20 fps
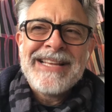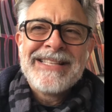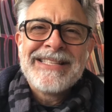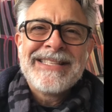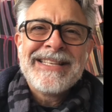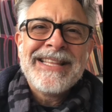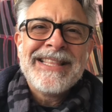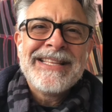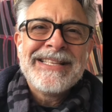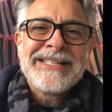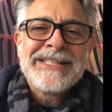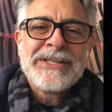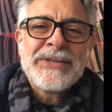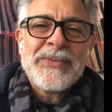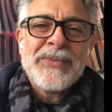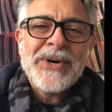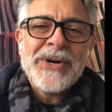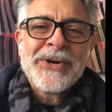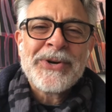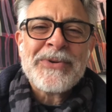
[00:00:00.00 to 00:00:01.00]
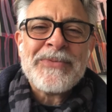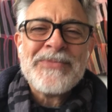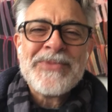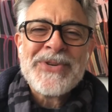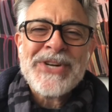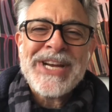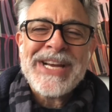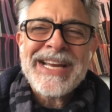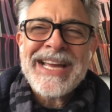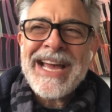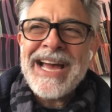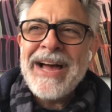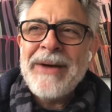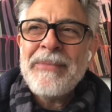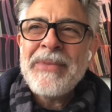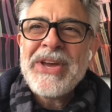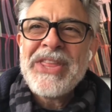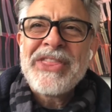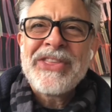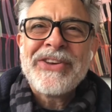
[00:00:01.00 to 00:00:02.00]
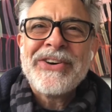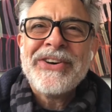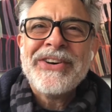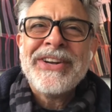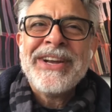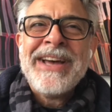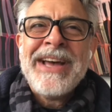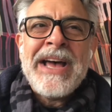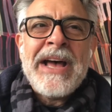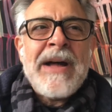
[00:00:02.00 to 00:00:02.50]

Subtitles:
said, "This is a welcome drink." And we thought,